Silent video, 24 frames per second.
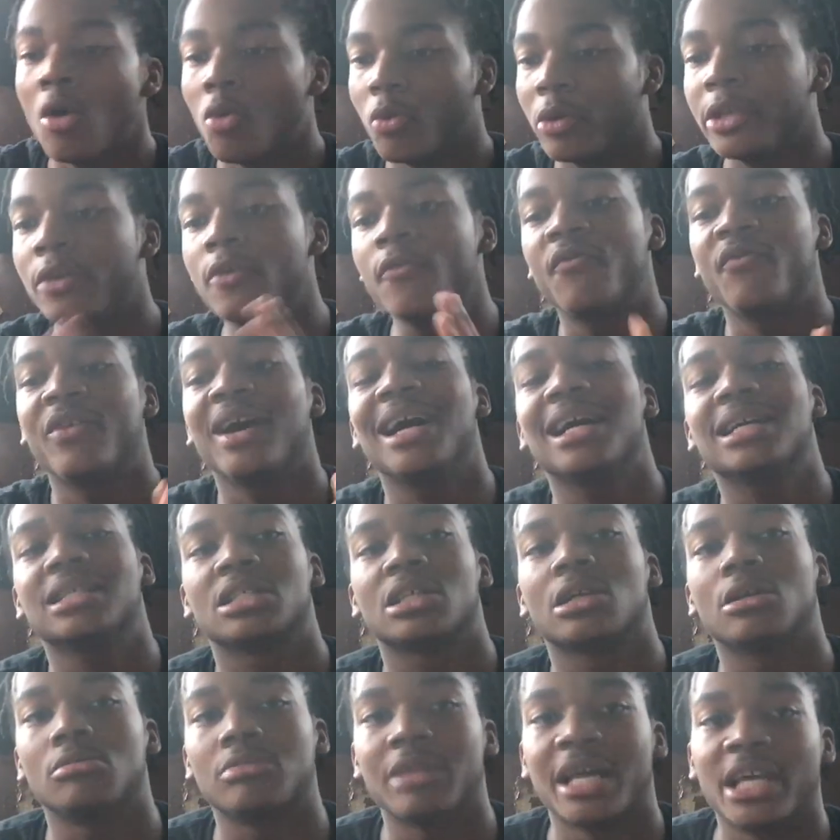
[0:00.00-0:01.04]
When you find
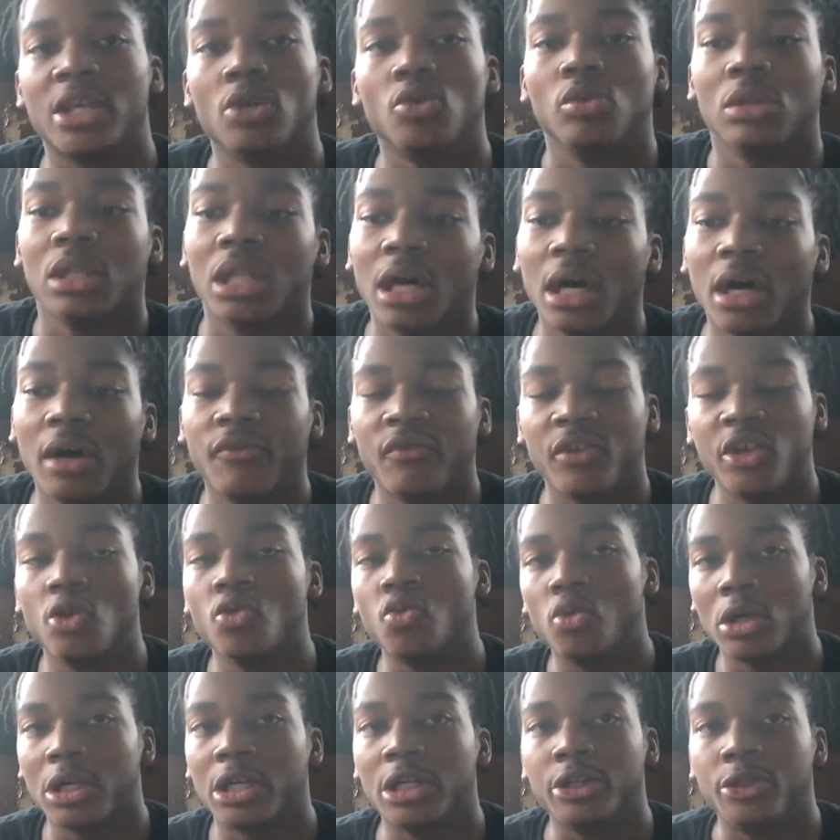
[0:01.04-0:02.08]
something that you love and you
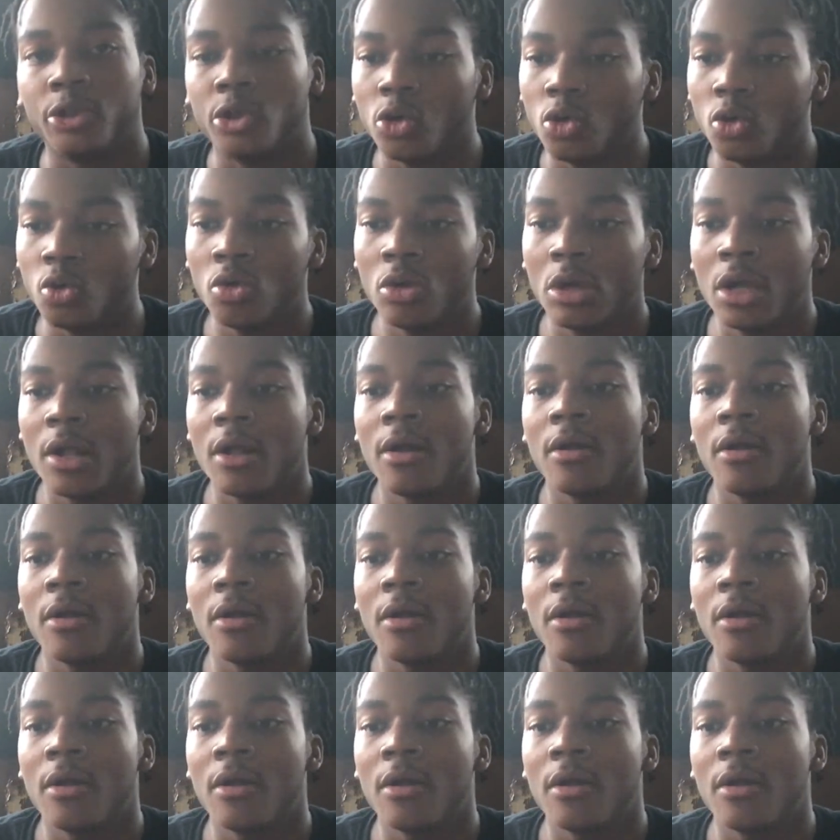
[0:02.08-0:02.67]
want to do